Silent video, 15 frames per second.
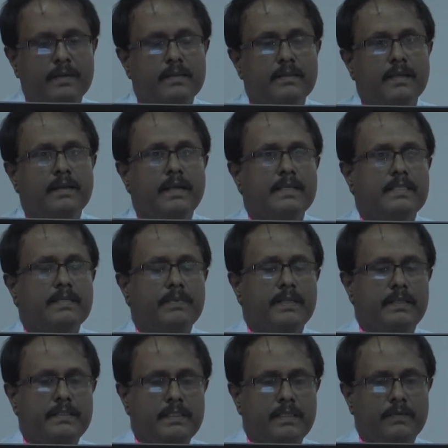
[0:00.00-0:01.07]
the
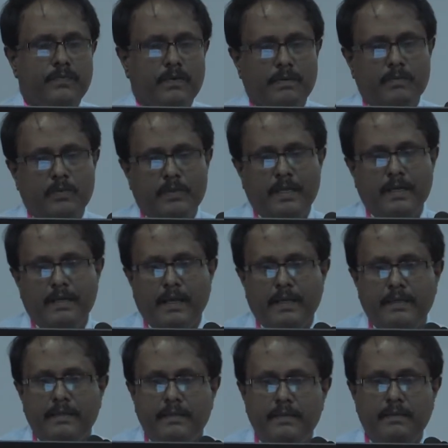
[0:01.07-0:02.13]
estimated GFR more than
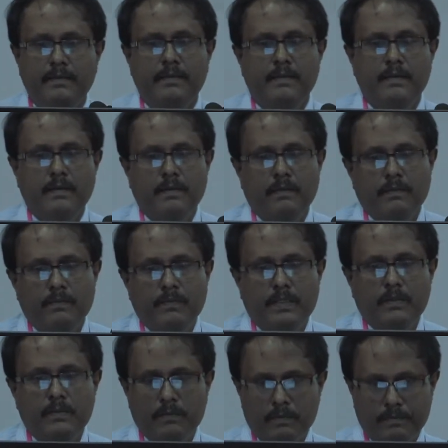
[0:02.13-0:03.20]
90 with
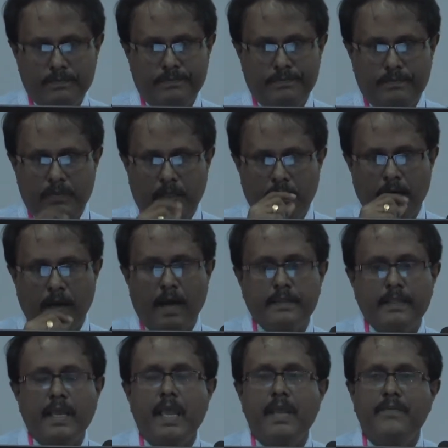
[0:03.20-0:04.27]

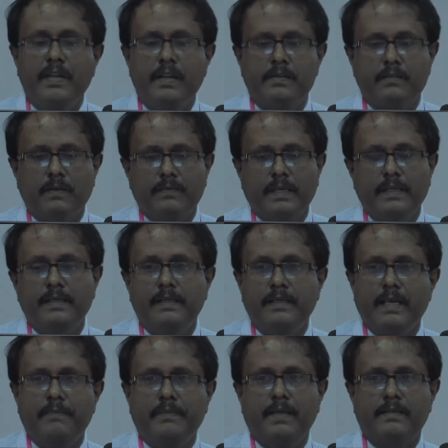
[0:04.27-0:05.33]
other evidence of kidney
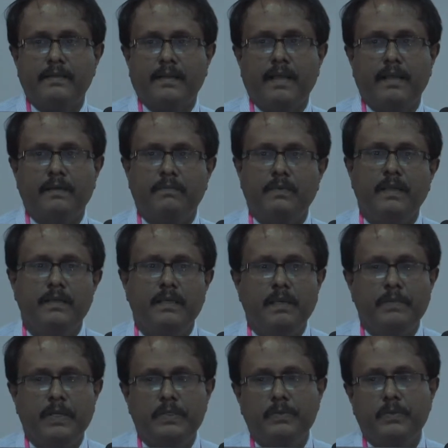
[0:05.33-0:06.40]
damage like
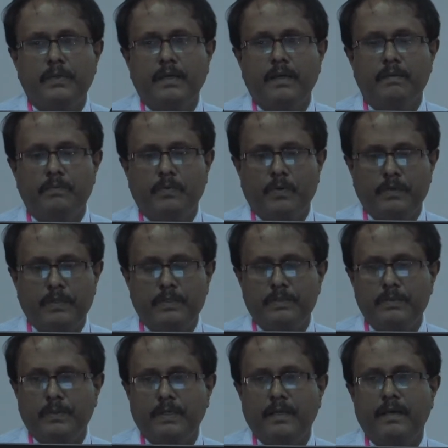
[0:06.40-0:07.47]
hematuria,
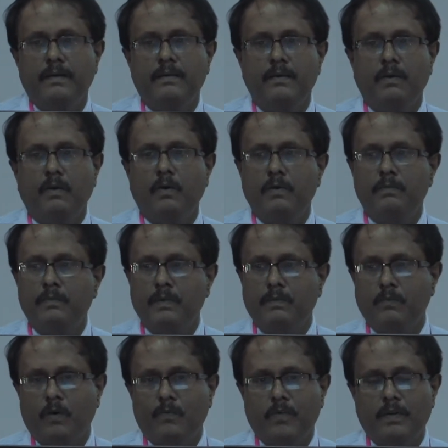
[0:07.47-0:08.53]
proteinuria, or
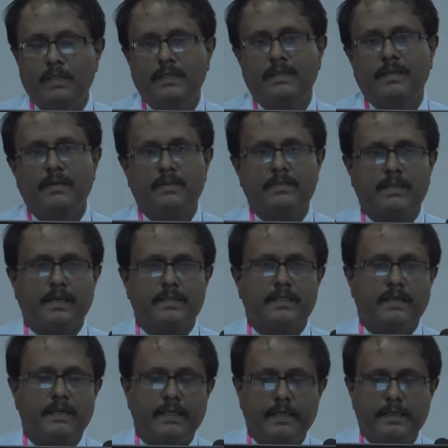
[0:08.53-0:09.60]
morphological or
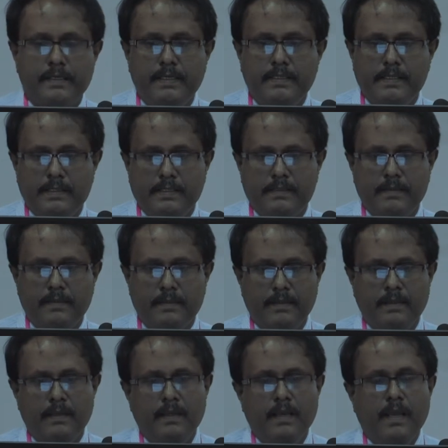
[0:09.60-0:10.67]
structural kidney disease.
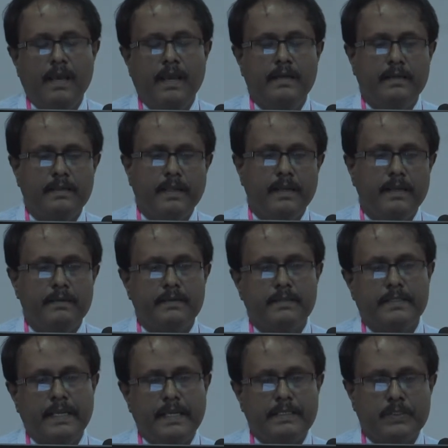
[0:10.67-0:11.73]
And
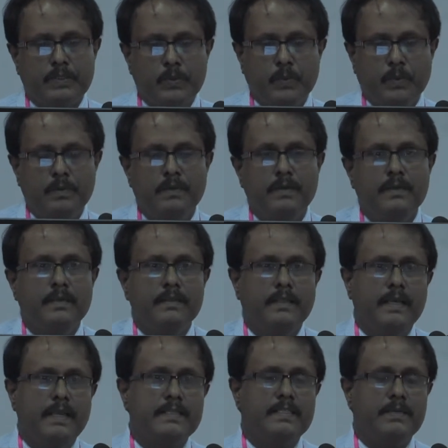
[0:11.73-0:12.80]
stage 2,
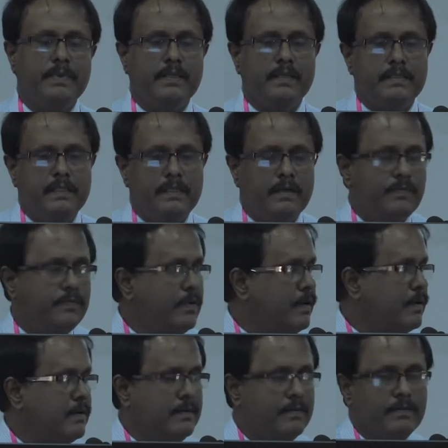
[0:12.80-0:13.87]
the estimated
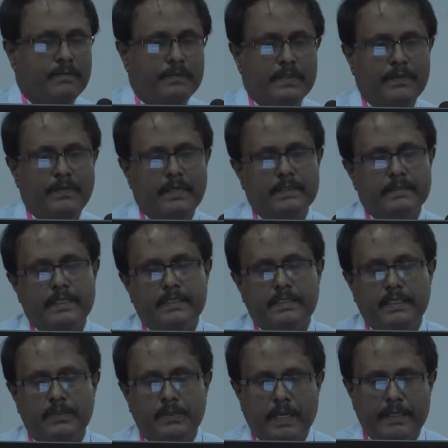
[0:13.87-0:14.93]
GFR between
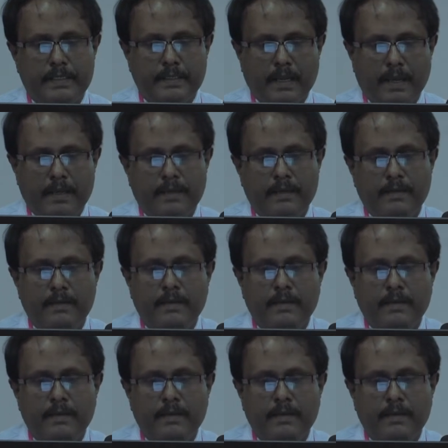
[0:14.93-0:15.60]
60 to 89,